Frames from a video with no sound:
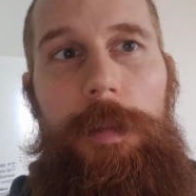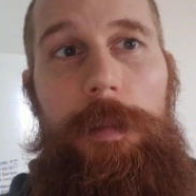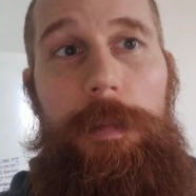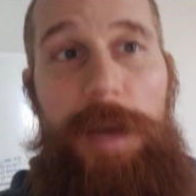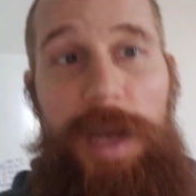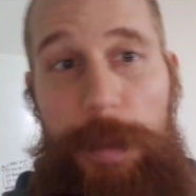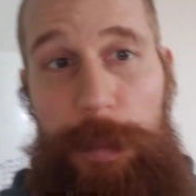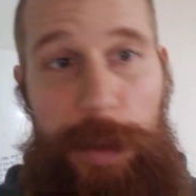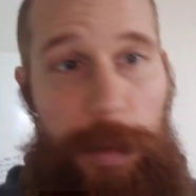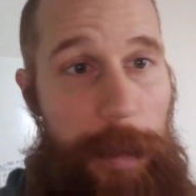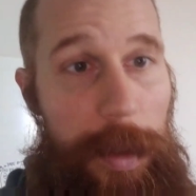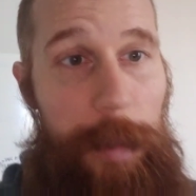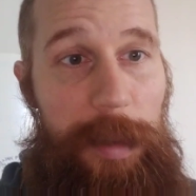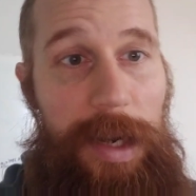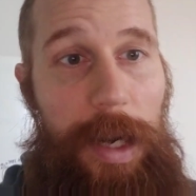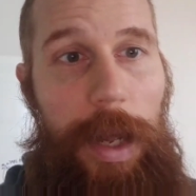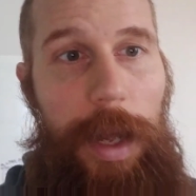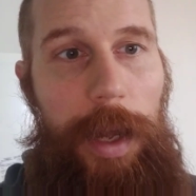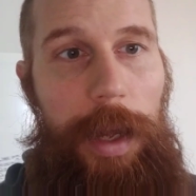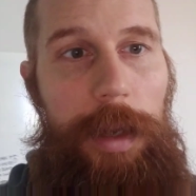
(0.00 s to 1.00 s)
Maybe, maybe
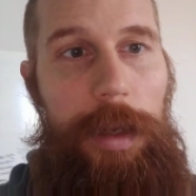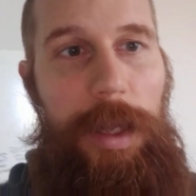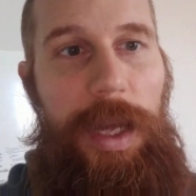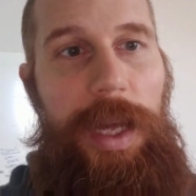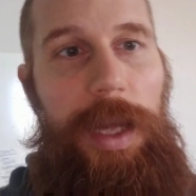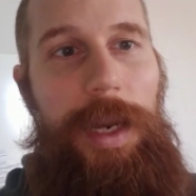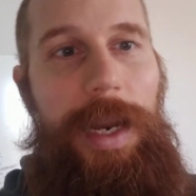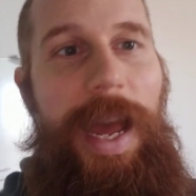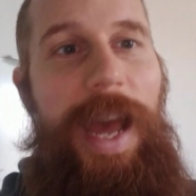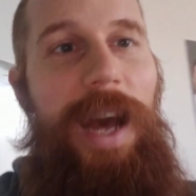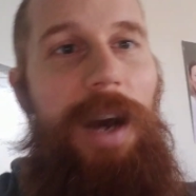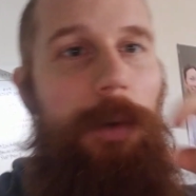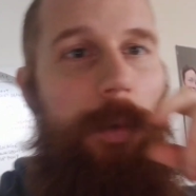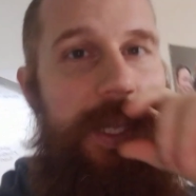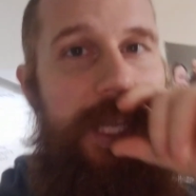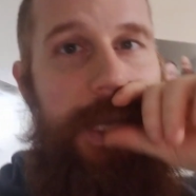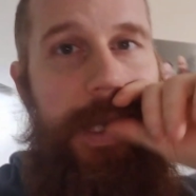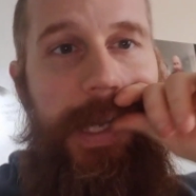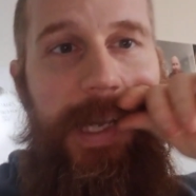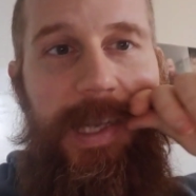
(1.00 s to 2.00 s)
not. And how
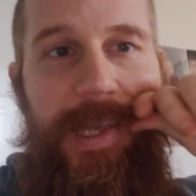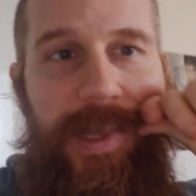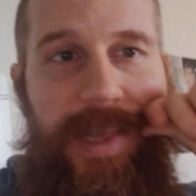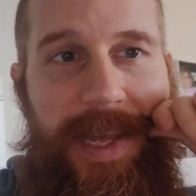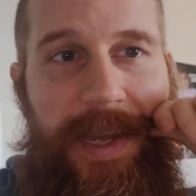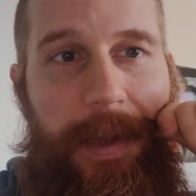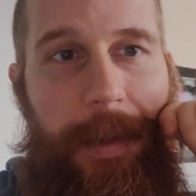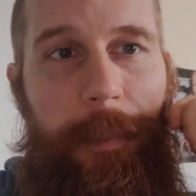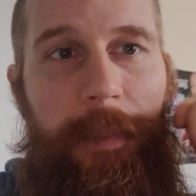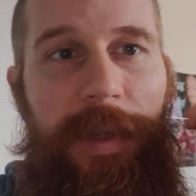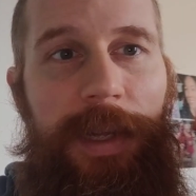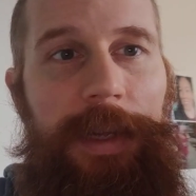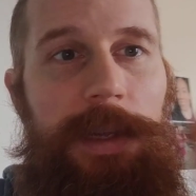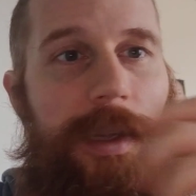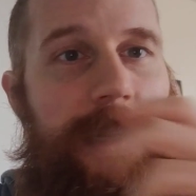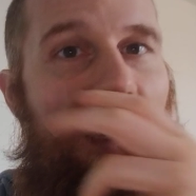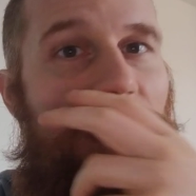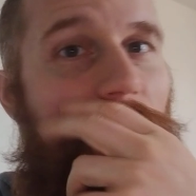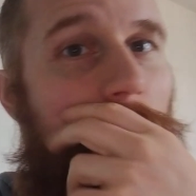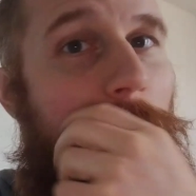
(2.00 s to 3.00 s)
we get them
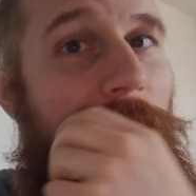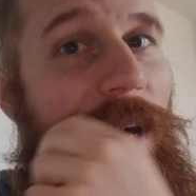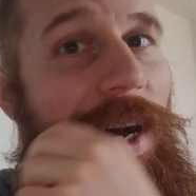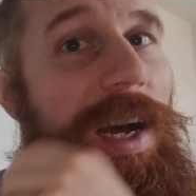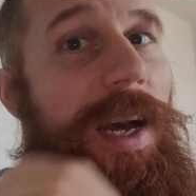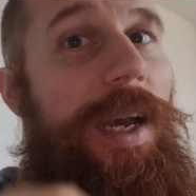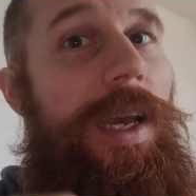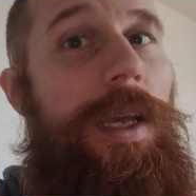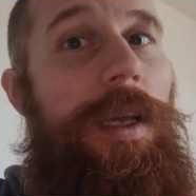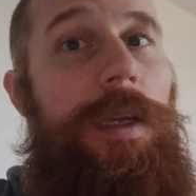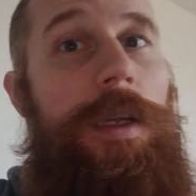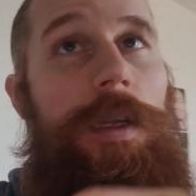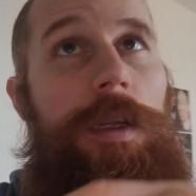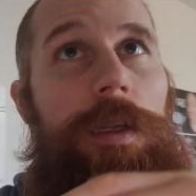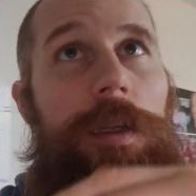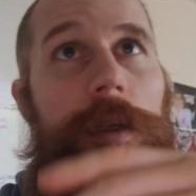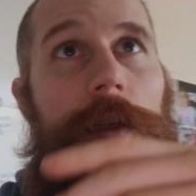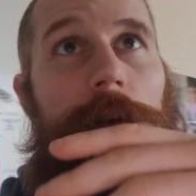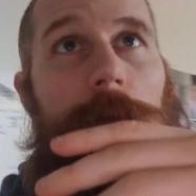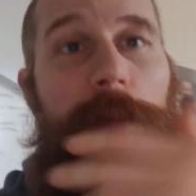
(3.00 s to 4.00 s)
is by
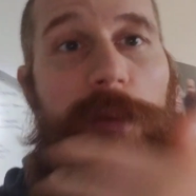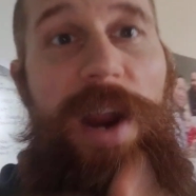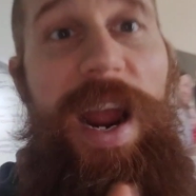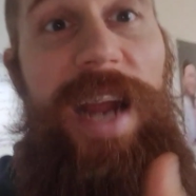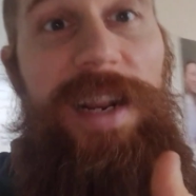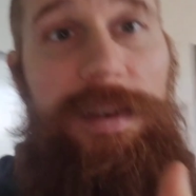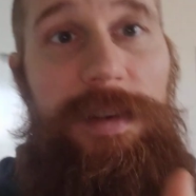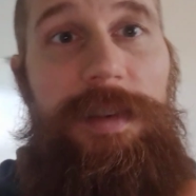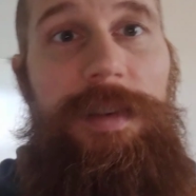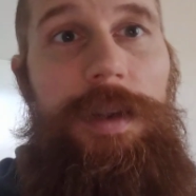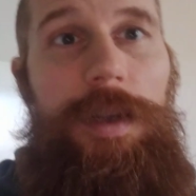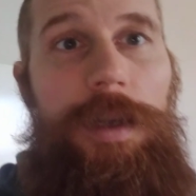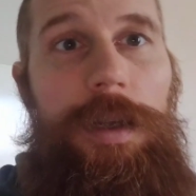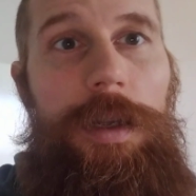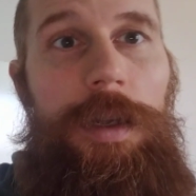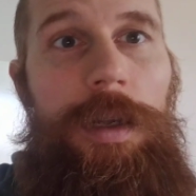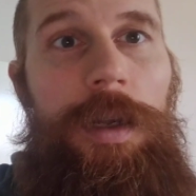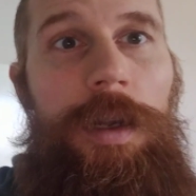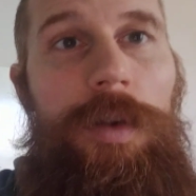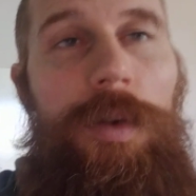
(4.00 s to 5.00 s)
practicing,
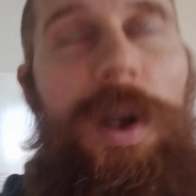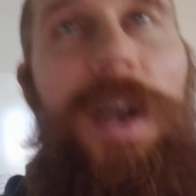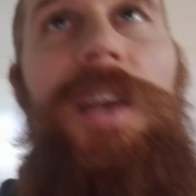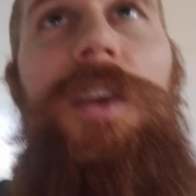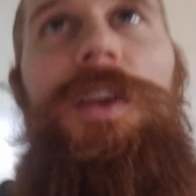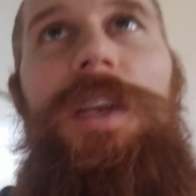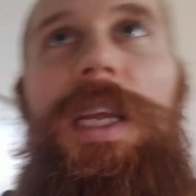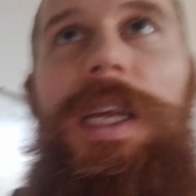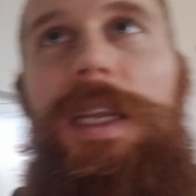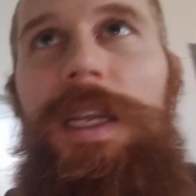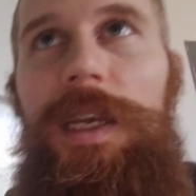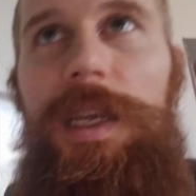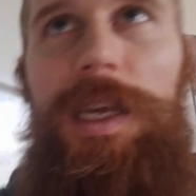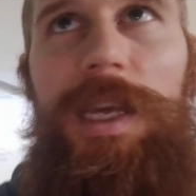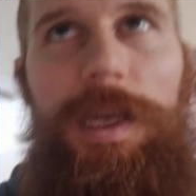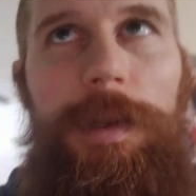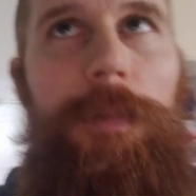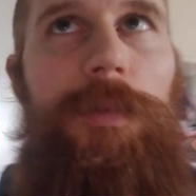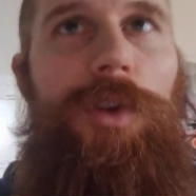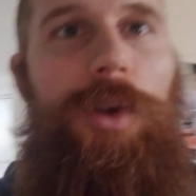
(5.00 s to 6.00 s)
right? You need to
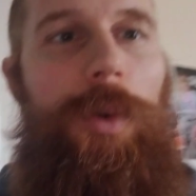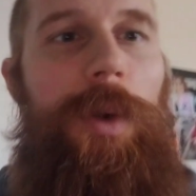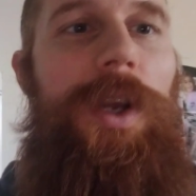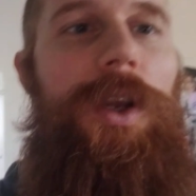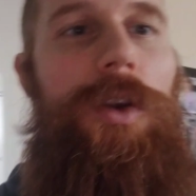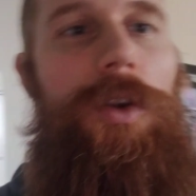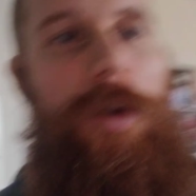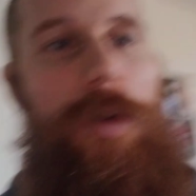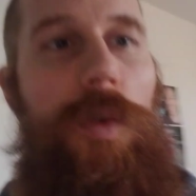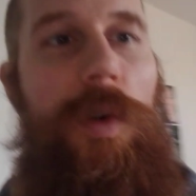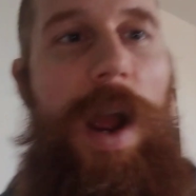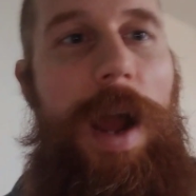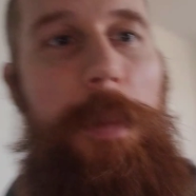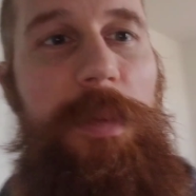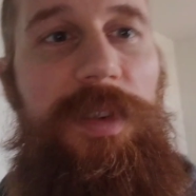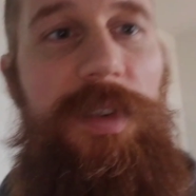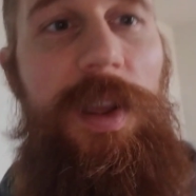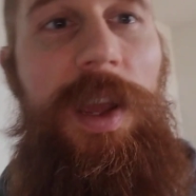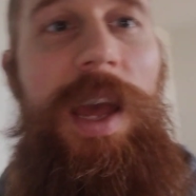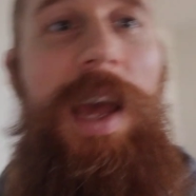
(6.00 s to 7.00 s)
keep doing good
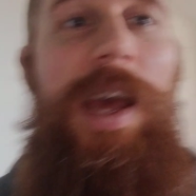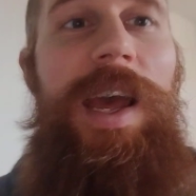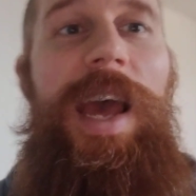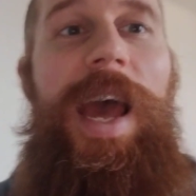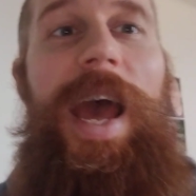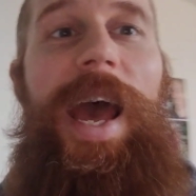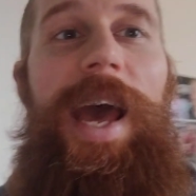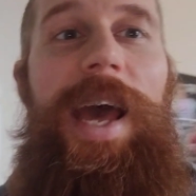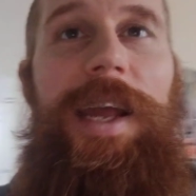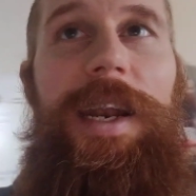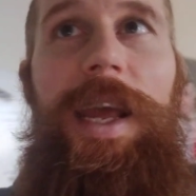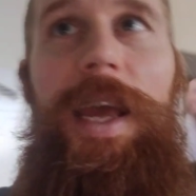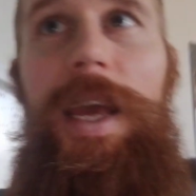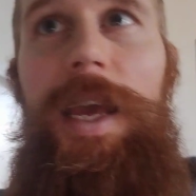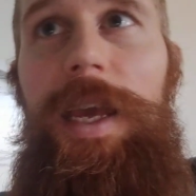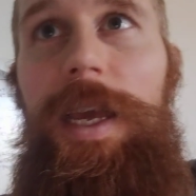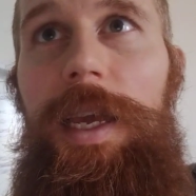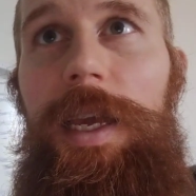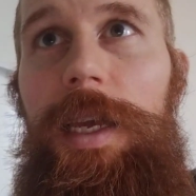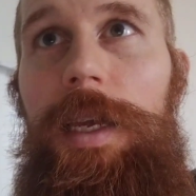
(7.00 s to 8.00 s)
reps at
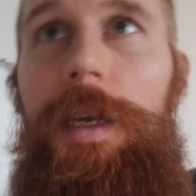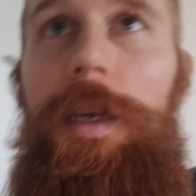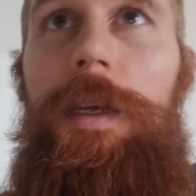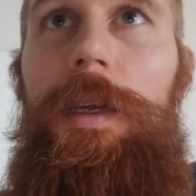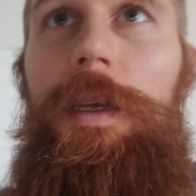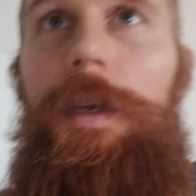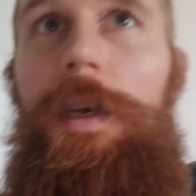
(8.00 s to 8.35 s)
a